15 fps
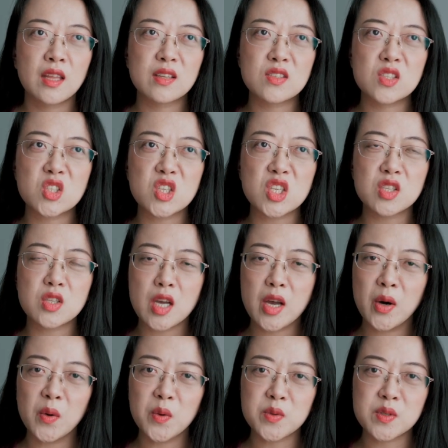the
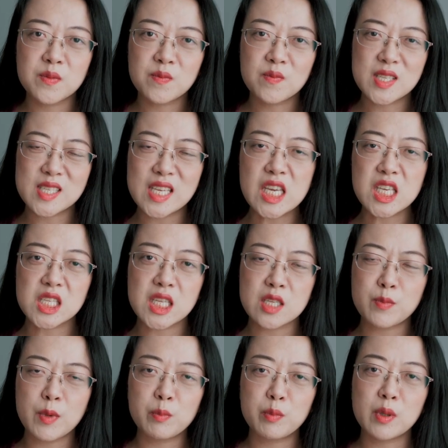detailed scenes
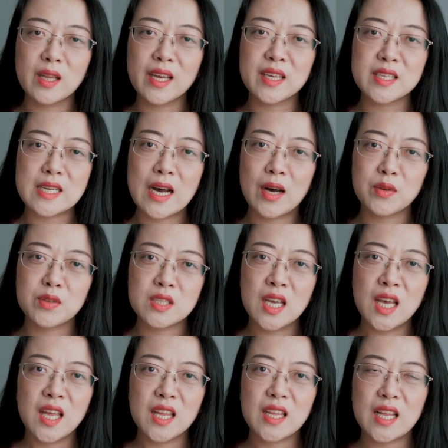that's been played out
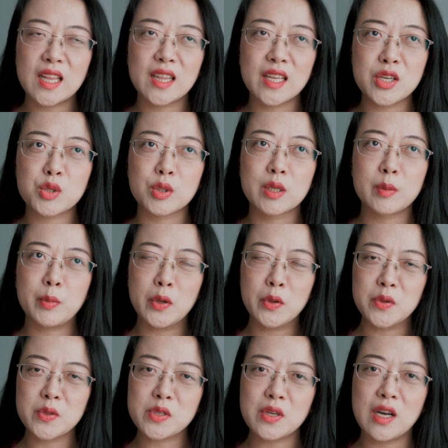that literally
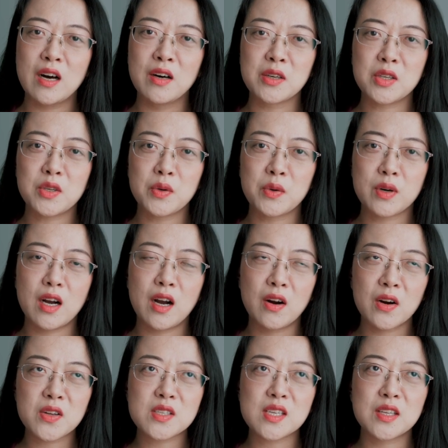pulls on your
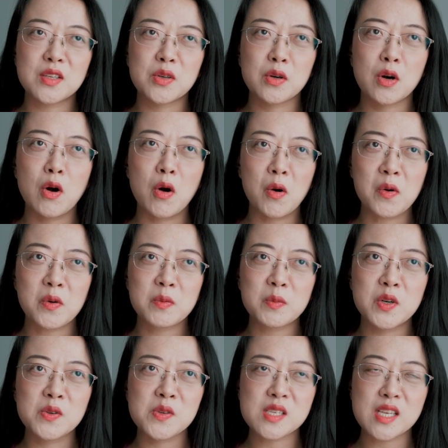heart and your
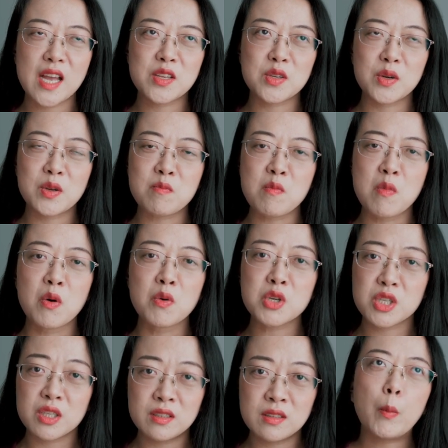hormones and your
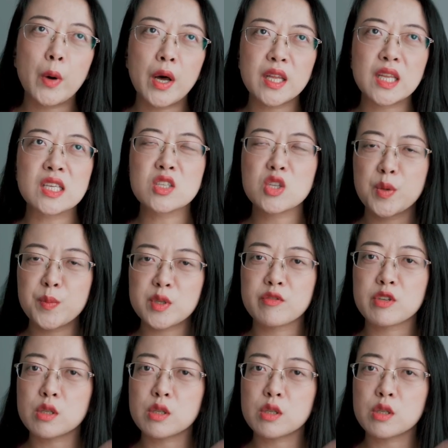emotion. But in terms of